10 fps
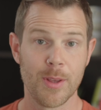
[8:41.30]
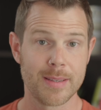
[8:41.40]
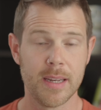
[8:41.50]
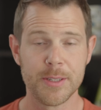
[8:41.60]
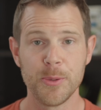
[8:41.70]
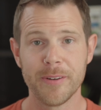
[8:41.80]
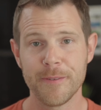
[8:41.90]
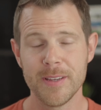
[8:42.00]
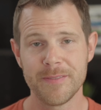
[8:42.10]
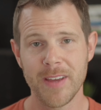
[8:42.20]
So that's going to do it
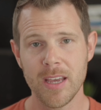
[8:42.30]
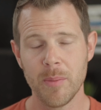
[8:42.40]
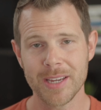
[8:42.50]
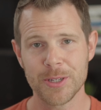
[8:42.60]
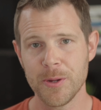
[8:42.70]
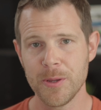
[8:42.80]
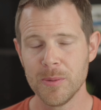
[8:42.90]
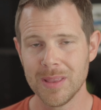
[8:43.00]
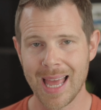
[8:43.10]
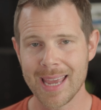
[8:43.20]
for this video. Make sure
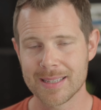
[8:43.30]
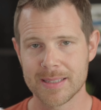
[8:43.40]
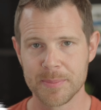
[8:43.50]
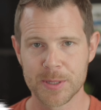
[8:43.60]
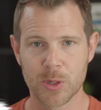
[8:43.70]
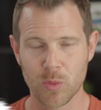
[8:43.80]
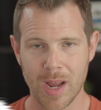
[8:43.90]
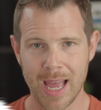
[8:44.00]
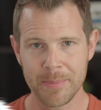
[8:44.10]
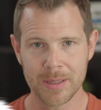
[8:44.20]
you like,
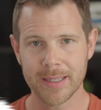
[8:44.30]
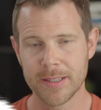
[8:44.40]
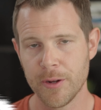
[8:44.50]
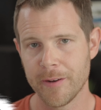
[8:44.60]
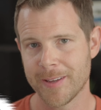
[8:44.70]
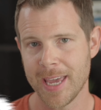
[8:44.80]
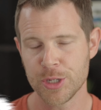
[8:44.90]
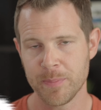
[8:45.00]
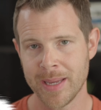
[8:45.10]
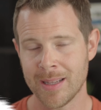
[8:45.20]
subscribe, click the
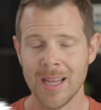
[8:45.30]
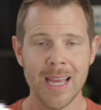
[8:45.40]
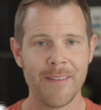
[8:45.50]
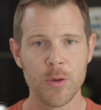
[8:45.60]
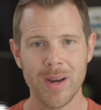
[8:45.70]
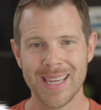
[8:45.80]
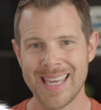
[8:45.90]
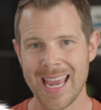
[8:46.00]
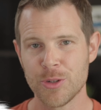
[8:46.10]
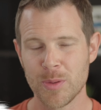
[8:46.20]
notification bell. If you want to
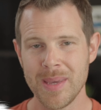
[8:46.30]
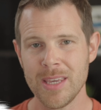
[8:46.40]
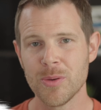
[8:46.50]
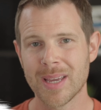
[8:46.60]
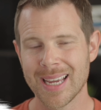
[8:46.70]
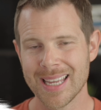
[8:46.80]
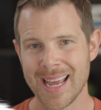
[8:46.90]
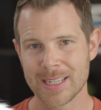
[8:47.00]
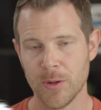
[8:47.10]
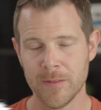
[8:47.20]
engage with me, you can
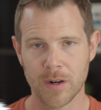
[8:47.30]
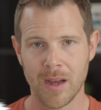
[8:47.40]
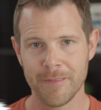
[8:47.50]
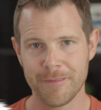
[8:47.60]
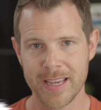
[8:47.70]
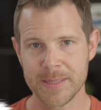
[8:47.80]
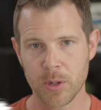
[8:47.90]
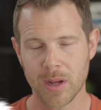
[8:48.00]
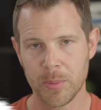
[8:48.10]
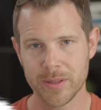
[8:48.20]
connect over on
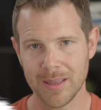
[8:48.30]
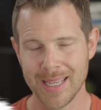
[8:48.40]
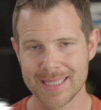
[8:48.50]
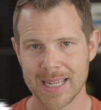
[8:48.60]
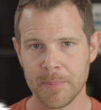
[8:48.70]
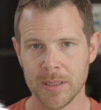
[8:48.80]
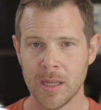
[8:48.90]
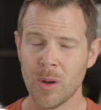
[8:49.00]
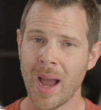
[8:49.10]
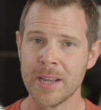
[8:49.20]
Facebook. I'll put the links down
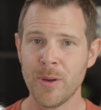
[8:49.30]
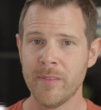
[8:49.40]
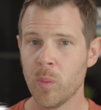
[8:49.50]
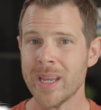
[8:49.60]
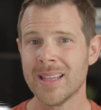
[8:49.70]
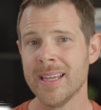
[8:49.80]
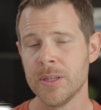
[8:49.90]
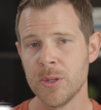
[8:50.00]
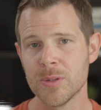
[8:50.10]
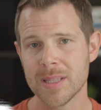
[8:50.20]
below. I do have a weekly
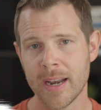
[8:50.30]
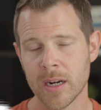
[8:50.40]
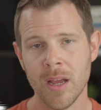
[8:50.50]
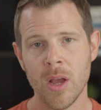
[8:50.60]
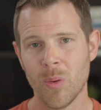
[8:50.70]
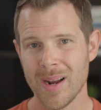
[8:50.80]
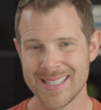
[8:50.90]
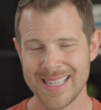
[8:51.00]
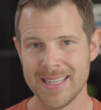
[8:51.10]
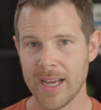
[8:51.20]
newsletter where I
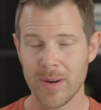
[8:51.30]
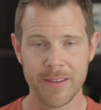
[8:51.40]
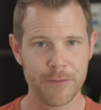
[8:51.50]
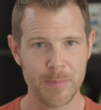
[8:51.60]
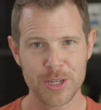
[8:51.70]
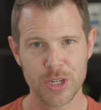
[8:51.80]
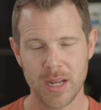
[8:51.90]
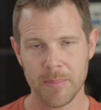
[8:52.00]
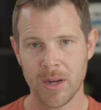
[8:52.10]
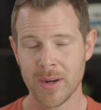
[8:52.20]
send out information
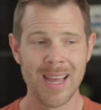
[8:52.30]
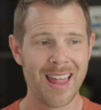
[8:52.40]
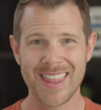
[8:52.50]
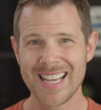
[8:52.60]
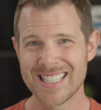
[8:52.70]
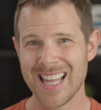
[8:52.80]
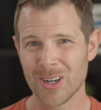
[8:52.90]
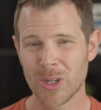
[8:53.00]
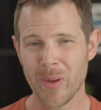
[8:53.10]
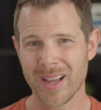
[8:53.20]
about things that
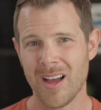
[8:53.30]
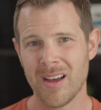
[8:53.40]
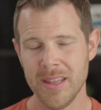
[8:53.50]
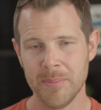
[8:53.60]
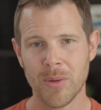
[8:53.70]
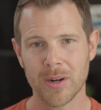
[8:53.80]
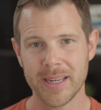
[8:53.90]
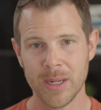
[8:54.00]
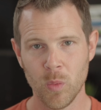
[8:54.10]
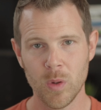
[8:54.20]
are going on in the
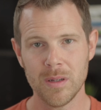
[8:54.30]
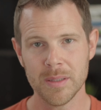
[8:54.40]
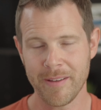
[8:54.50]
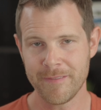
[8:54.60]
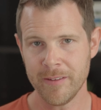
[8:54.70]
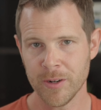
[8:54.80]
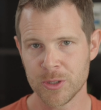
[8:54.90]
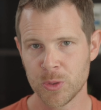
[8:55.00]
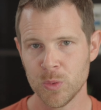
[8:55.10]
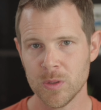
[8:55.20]
marketing world, my
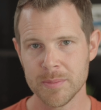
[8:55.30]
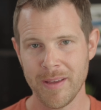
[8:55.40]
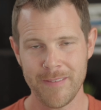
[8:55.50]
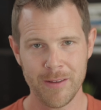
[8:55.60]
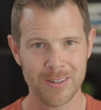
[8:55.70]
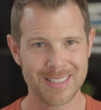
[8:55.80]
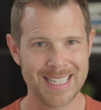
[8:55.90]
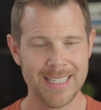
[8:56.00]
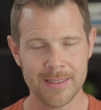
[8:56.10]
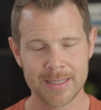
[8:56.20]
favorite tools, my favorite
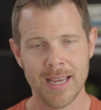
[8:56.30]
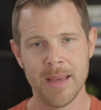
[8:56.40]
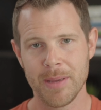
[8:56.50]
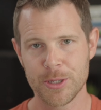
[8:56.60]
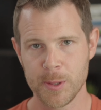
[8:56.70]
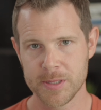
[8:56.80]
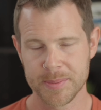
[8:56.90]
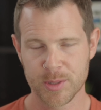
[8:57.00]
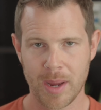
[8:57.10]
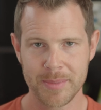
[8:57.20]
deals. Make sure you
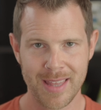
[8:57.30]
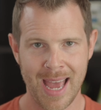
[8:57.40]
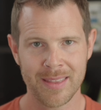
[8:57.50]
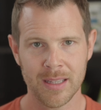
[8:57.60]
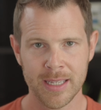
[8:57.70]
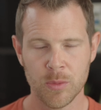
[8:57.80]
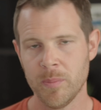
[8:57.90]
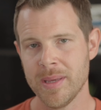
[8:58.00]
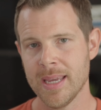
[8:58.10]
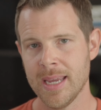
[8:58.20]
subscribe to that. The link will
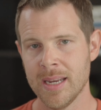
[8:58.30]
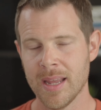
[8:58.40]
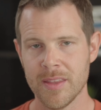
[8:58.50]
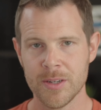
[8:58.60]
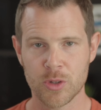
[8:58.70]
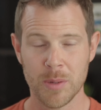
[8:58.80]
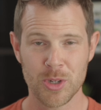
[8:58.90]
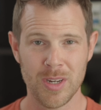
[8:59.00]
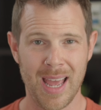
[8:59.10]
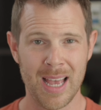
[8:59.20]
be in the
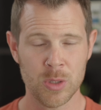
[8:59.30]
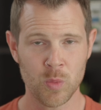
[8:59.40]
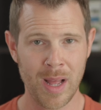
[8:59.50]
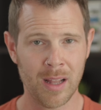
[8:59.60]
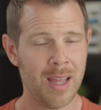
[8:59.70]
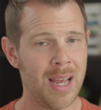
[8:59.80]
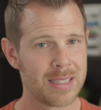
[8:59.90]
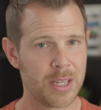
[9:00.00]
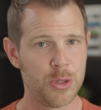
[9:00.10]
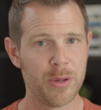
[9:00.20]
description as well.
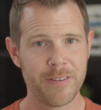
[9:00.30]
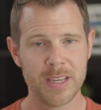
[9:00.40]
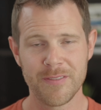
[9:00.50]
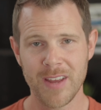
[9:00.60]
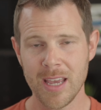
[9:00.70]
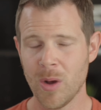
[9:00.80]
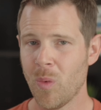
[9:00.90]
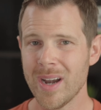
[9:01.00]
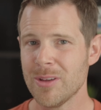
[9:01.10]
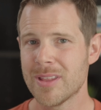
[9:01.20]
It's going to do it for this video.
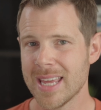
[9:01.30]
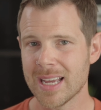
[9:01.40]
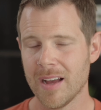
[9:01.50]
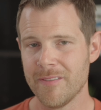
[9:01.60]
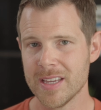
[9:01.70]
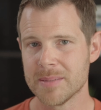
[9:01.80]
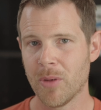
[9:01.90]
What do you think of this